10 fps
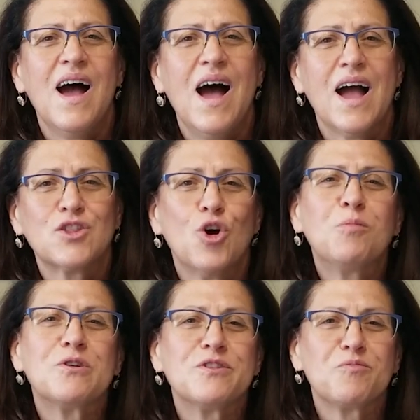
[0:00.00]

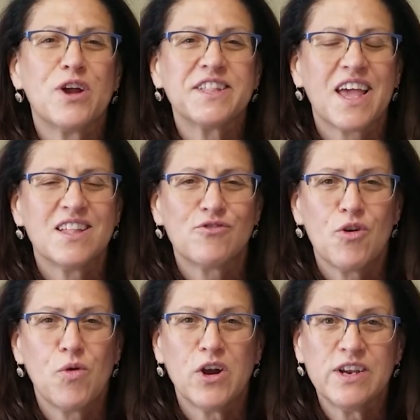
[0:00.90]
October is Breast Cancer
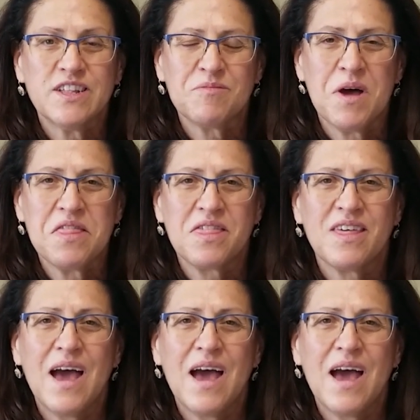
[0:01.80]
Awareness Month.